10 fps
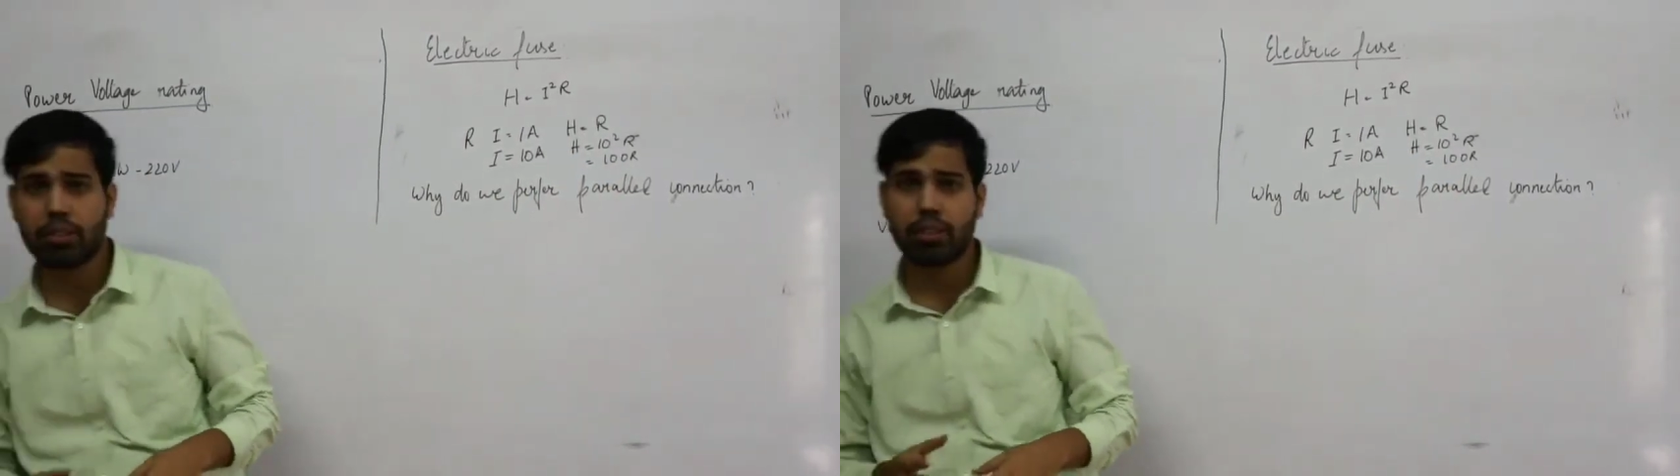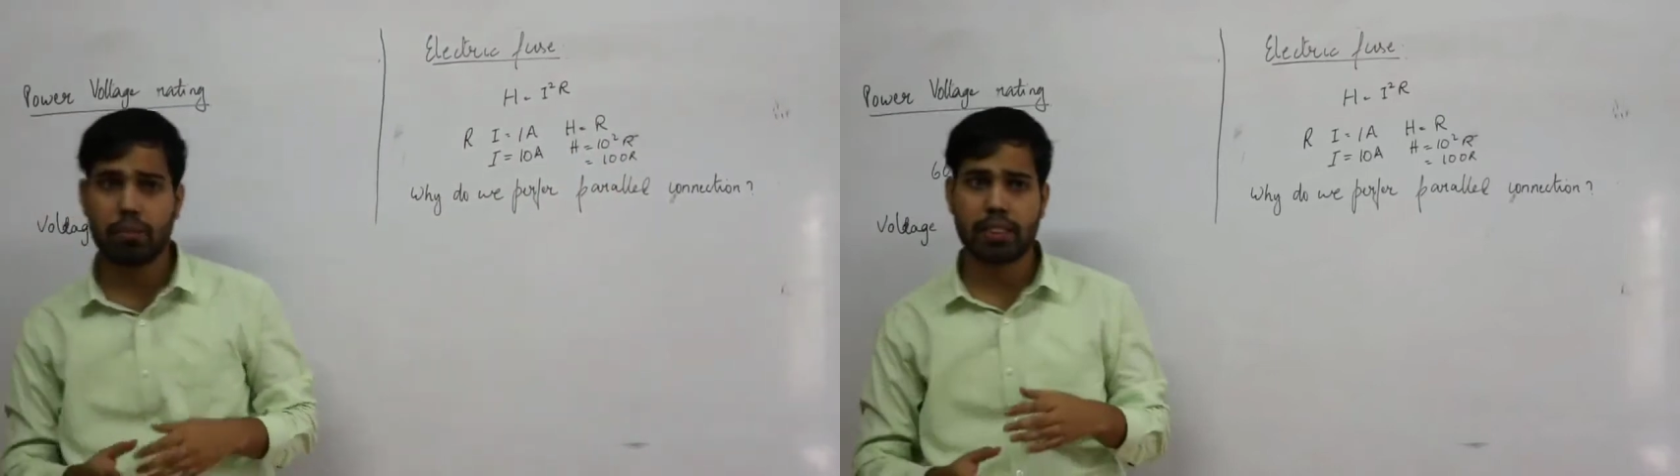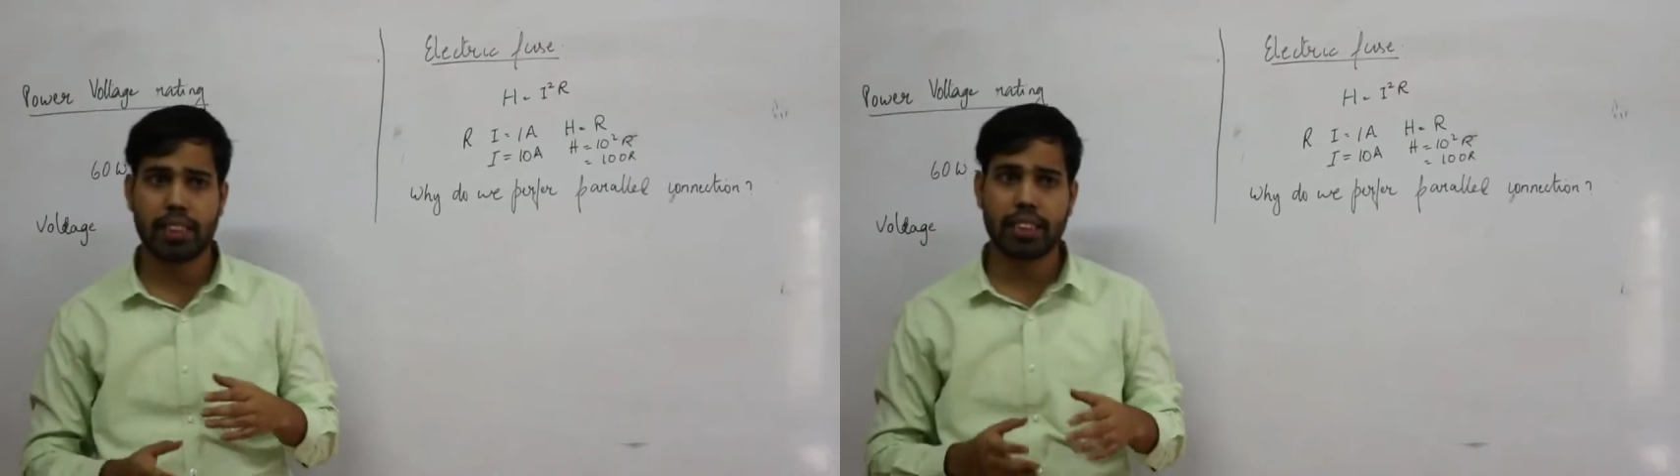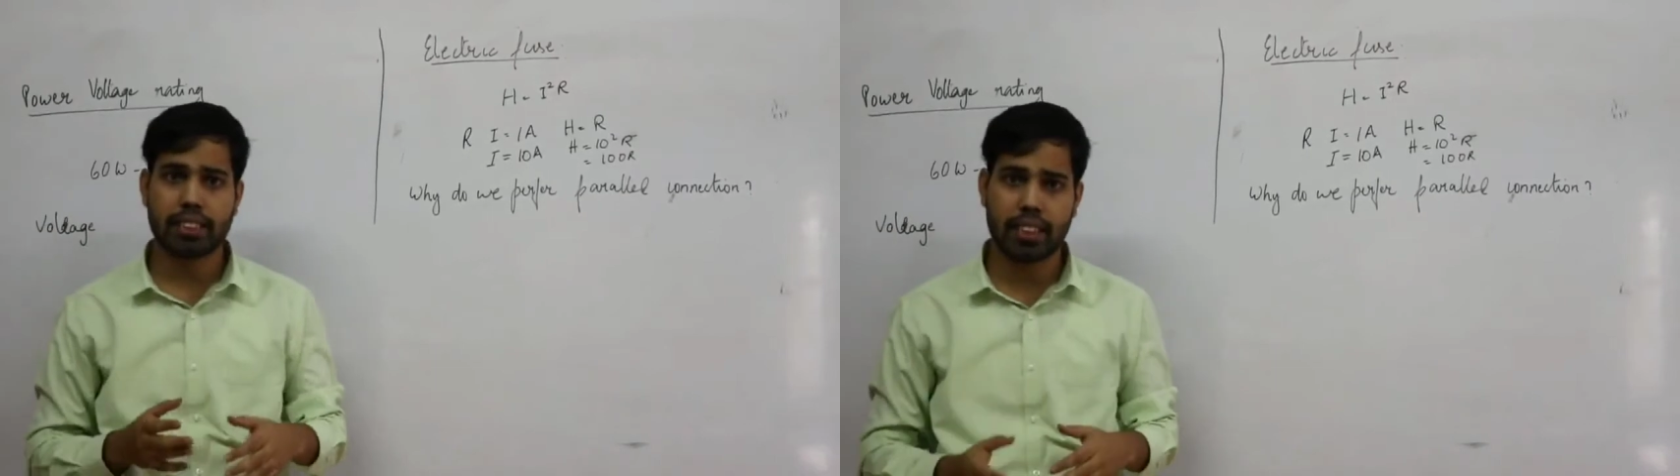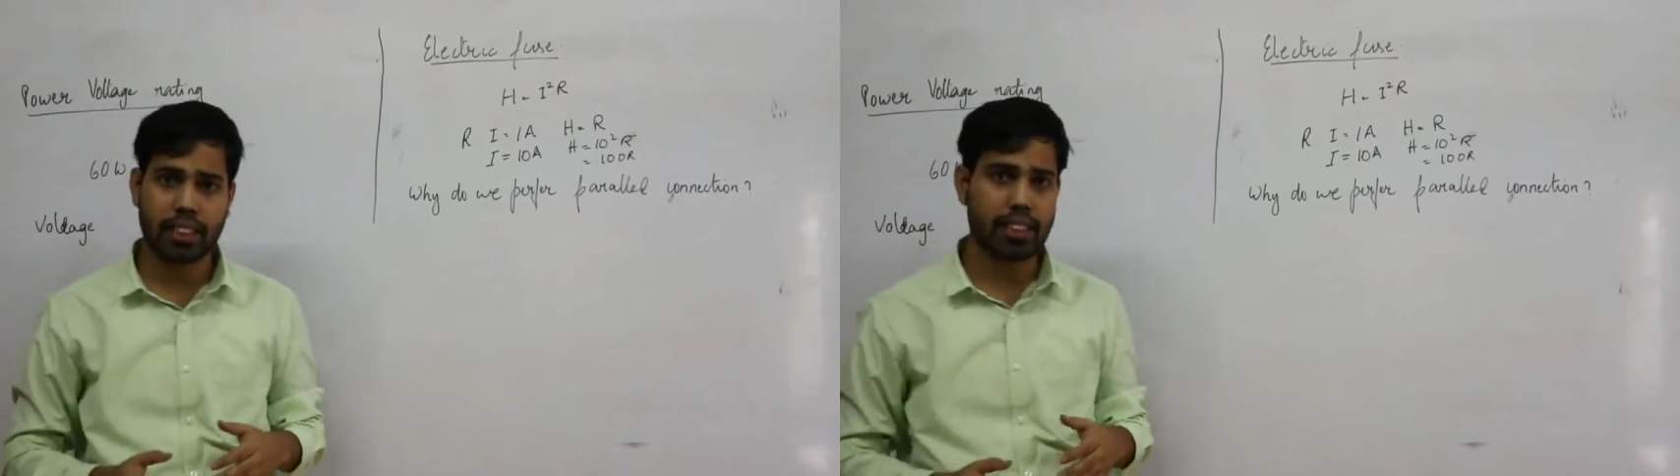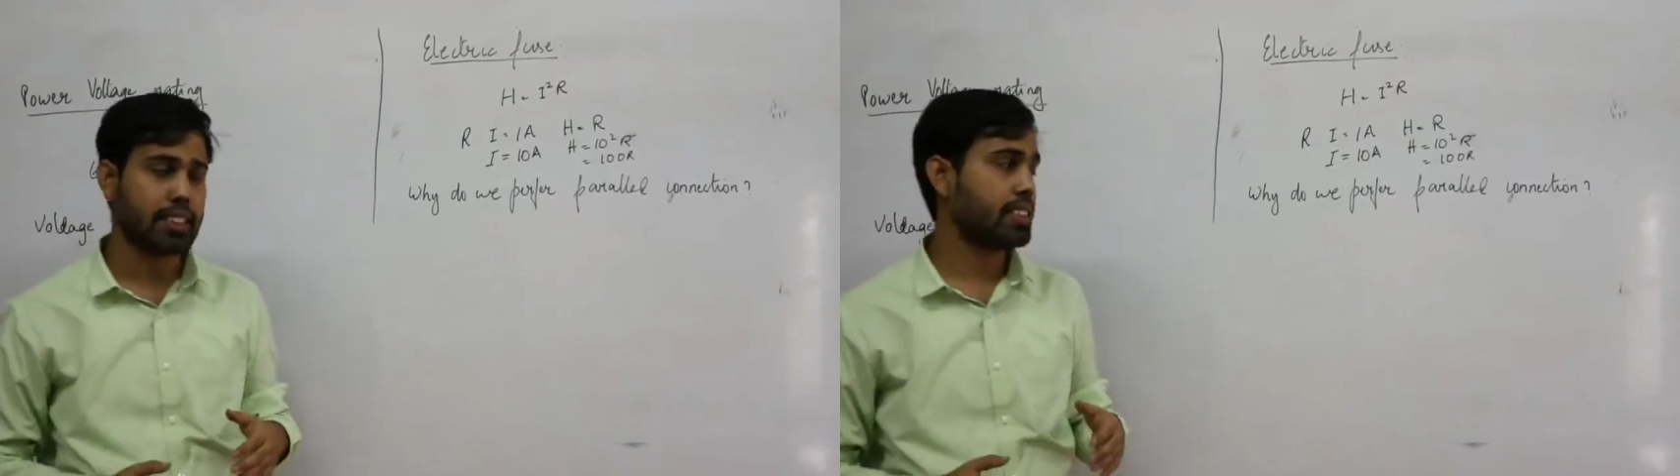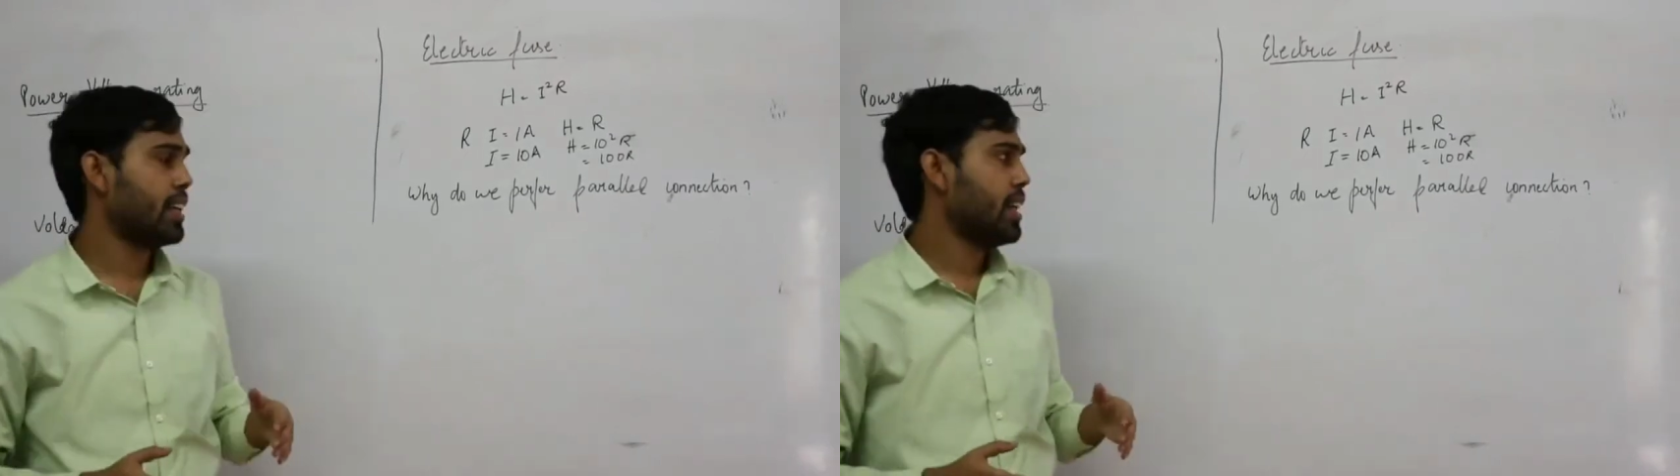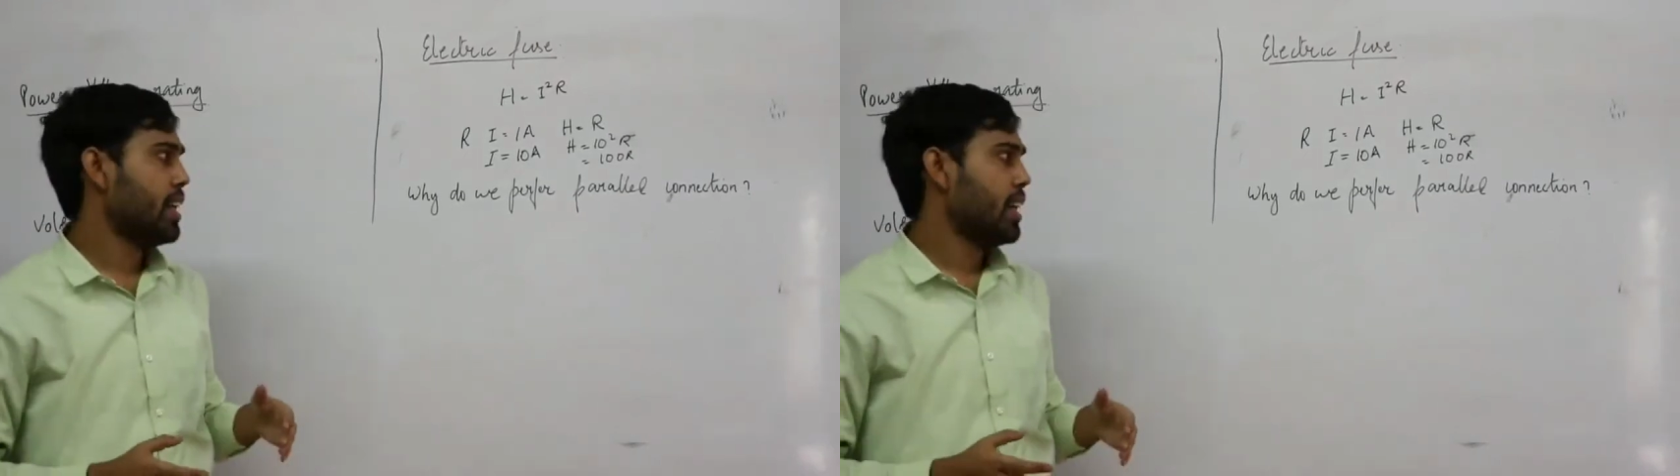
domestic circuits,